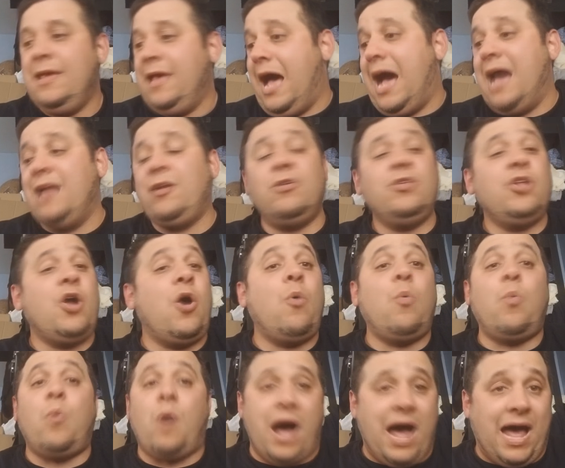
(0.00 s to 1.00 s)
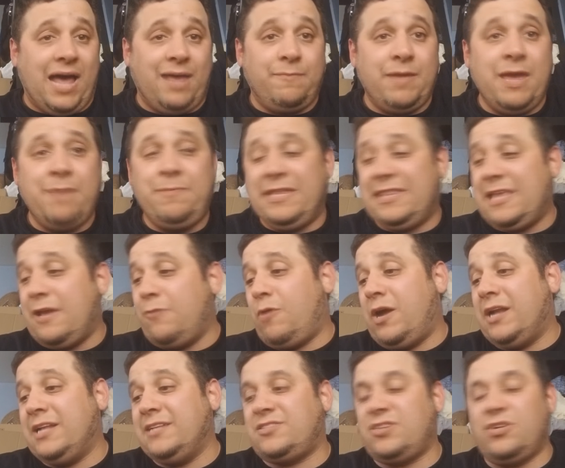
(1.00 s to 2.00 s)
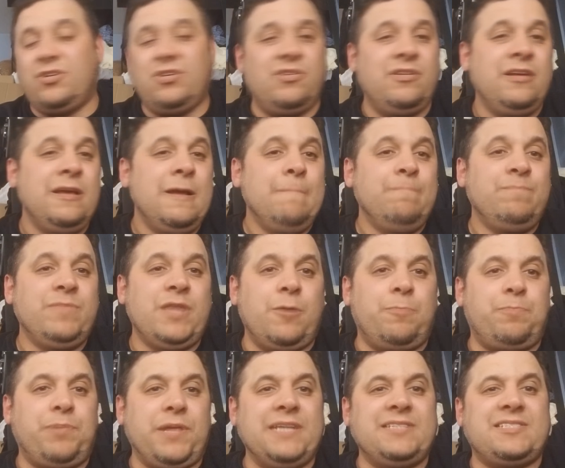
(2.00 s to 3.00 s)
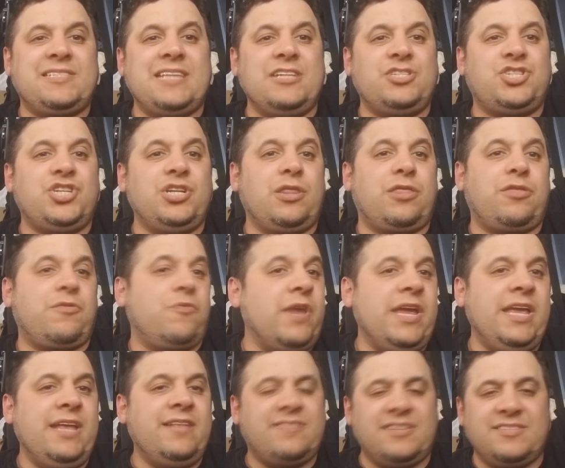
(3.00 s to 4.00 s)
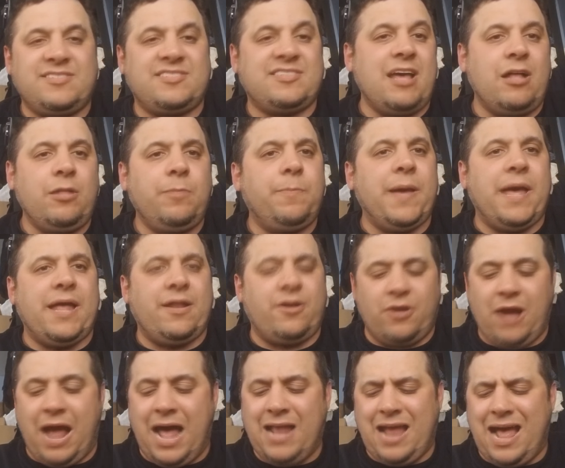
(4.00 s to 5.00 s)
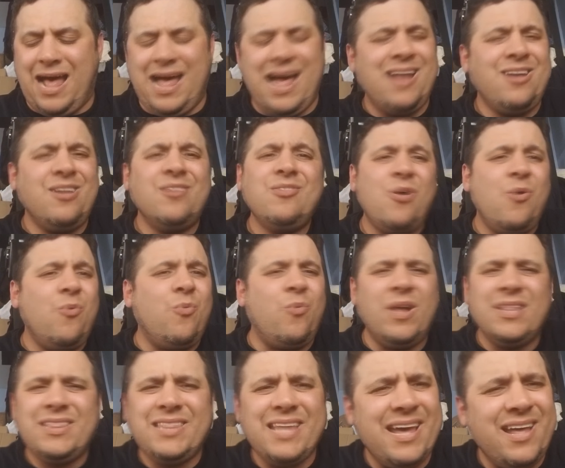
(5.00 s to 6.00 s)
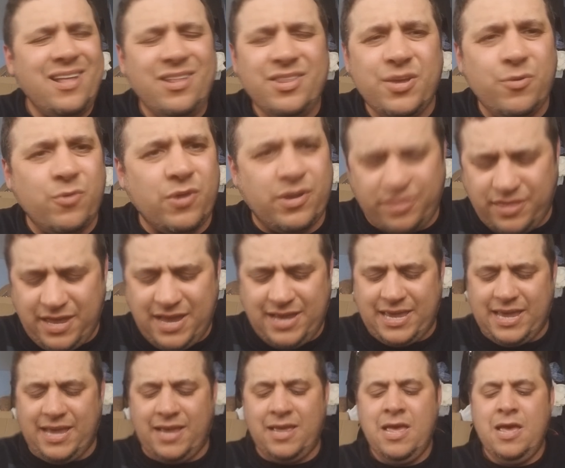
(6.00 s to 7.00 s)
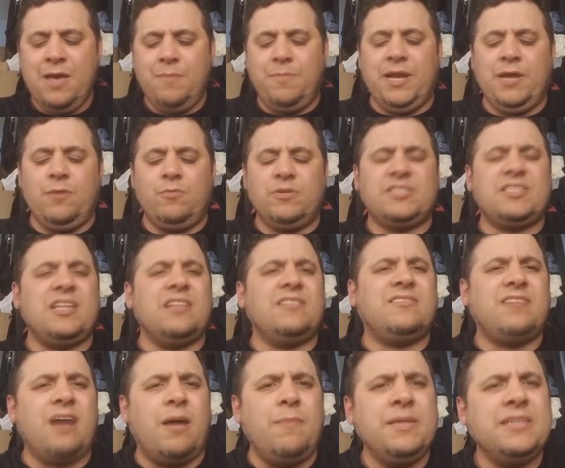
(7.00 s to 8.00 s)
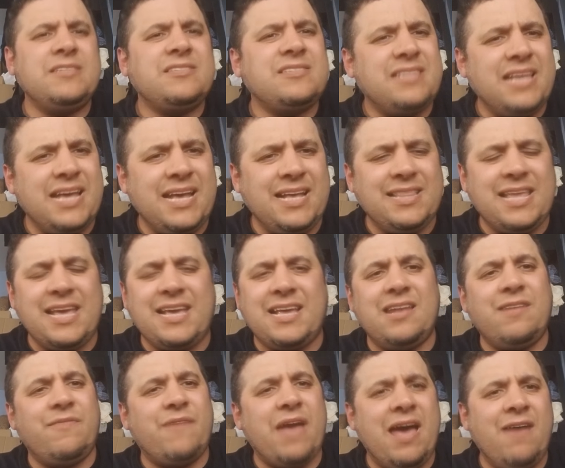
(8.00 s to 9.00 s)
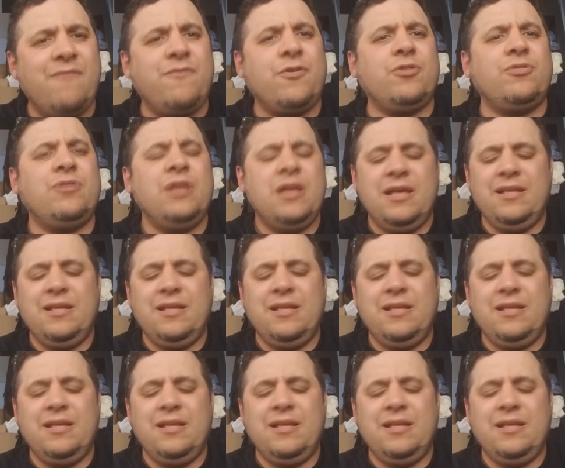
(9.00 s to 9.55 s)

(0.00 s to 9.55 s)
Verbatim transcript: I don't know why. Maybe they wanted to, their PlayStation 3 to sell better. I, I don't know what the hell they were thinking, but it was the dumbest thing they could have ever